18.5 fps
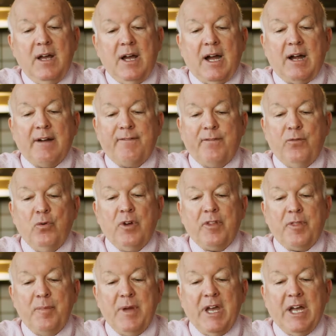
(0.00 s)
Our
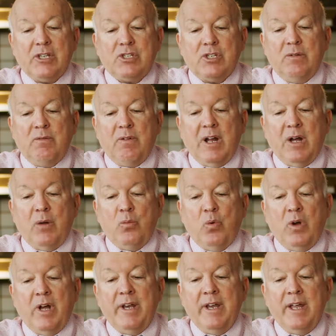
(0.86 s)
fourth match in round
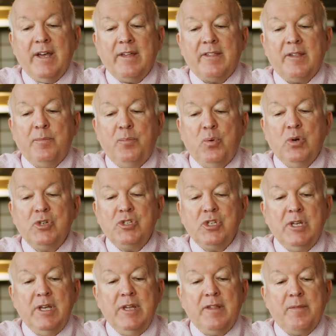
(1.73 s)
1 has a
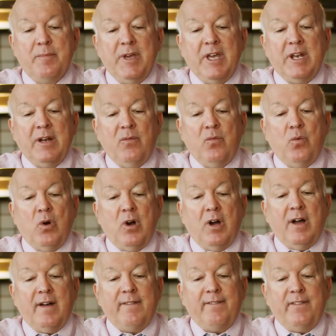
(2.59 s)
Portuguese
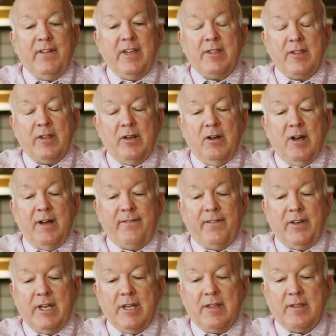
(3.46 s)
man-of-war facing
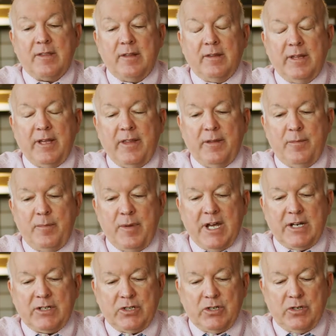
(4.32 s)
off against a
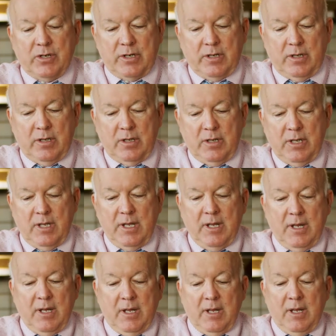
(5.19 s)
leatherback turtle.
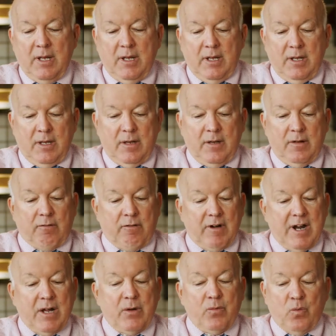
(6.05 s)

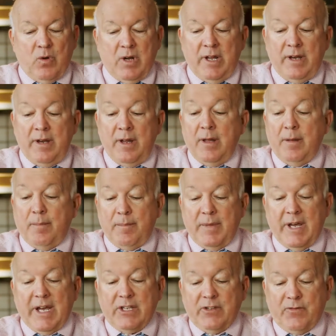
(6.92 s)
Round 1,
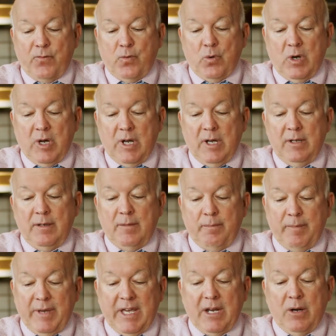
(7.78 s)
match
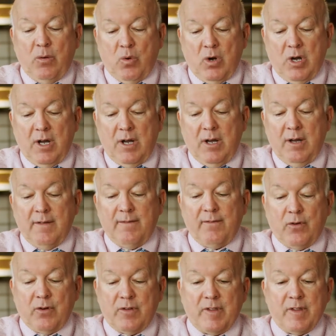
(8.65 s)
4, man-of-war
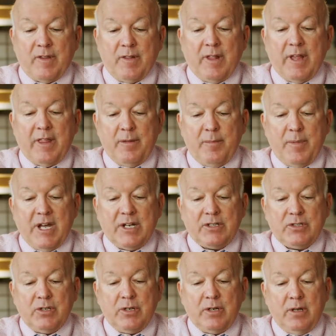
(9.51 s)
versus
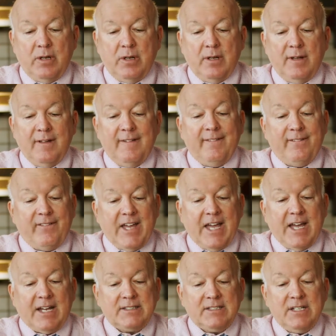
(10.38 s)
leatherback turtle.
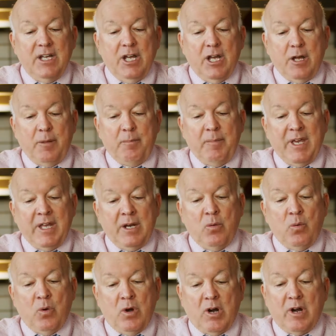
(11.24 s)
Fact, a
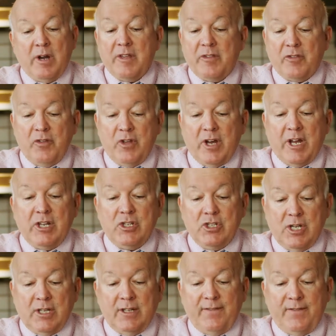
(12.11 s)
man-of-war is not a
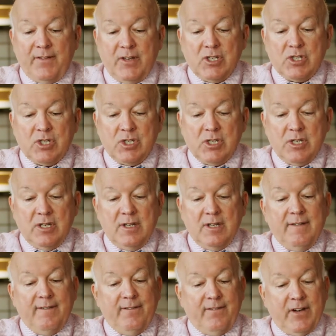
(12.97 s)
jellyfish.
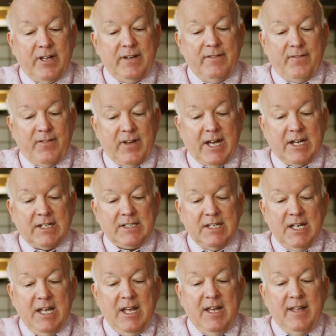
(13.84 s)
Fun
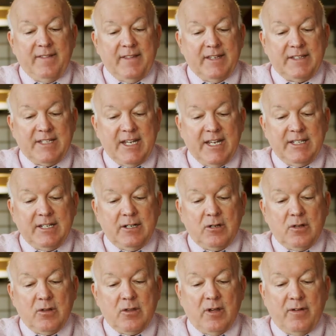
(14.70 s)
fact, the
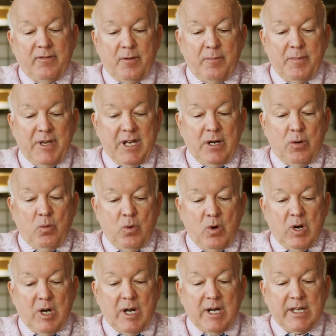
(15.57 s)
tentacles of a
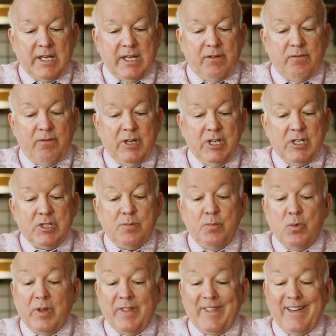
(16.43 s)
man-of-war can reach
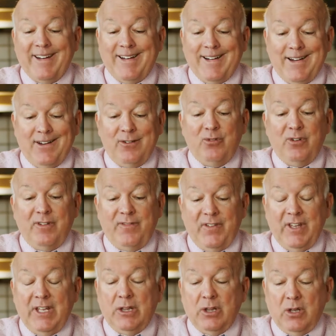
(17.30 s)
more than 100
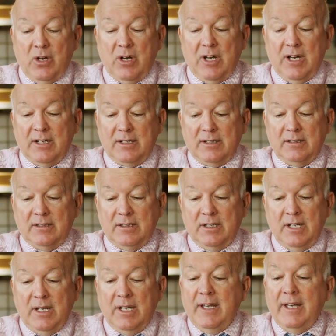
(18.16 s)
feet long.
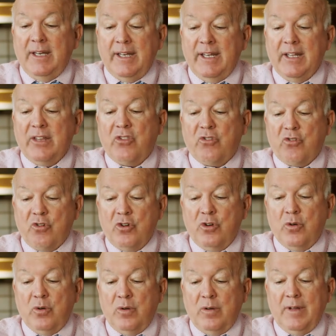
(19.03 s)
It's
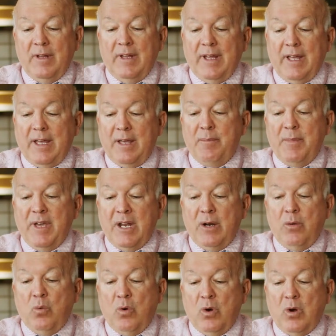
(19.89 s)
true, a
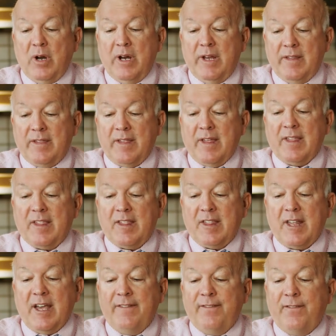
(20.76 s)
man-of-war is a
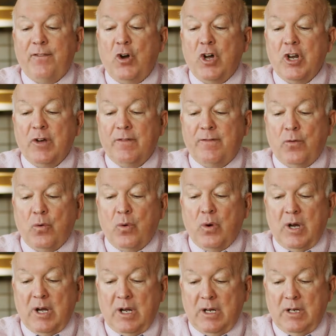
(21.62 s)

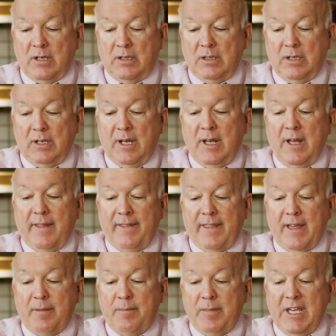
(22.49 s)
siphonophore.
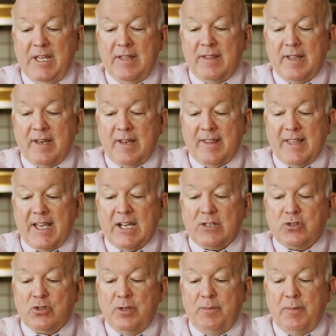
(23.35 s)
That means it is
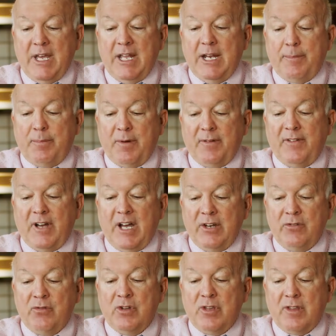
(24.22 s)
actually made up of
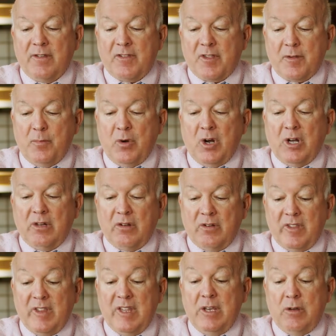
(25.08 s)
hundreds of
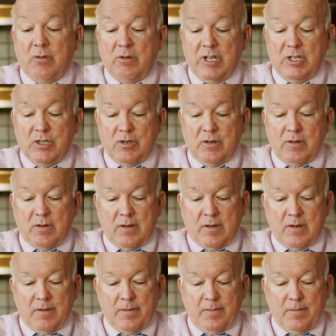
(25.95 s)
smaller sea creatures.